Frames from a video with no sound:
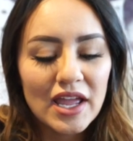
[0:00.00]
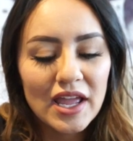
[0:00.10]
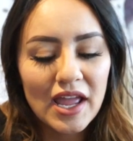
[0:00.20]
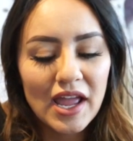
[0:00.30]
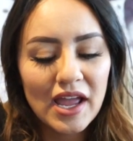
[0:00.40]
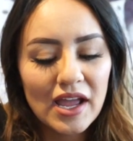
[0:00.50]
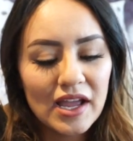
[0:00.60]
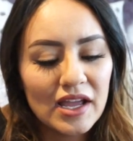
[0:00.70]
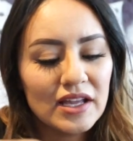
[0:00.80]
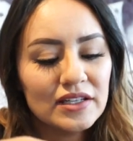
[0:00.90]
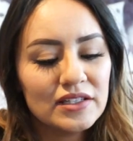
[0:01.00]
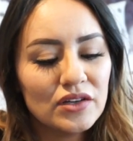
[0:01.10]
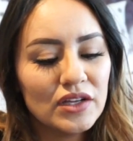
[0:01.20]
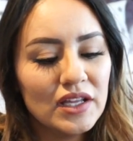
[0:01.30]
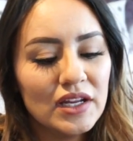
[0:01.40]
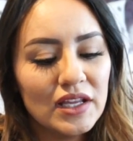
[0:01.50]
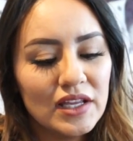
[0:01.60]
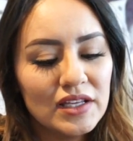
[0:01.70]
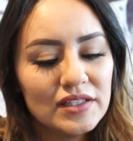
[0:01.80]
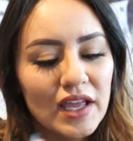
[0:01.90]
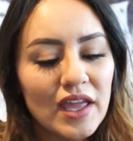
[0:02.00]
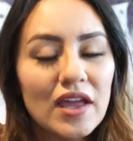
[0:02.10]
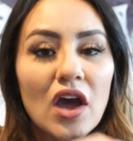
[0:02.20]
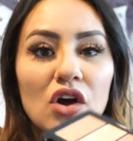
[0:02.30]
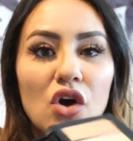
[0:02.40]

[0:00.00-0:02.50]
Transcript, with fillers: and it is a